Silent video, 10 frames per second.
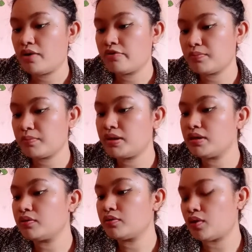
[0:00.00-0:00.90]

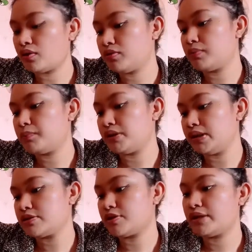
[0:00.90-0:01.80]
Forbidden to talk to the
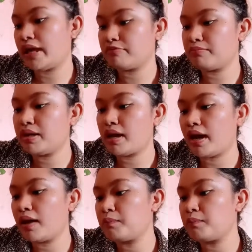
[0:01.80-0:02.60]
police or the FBI,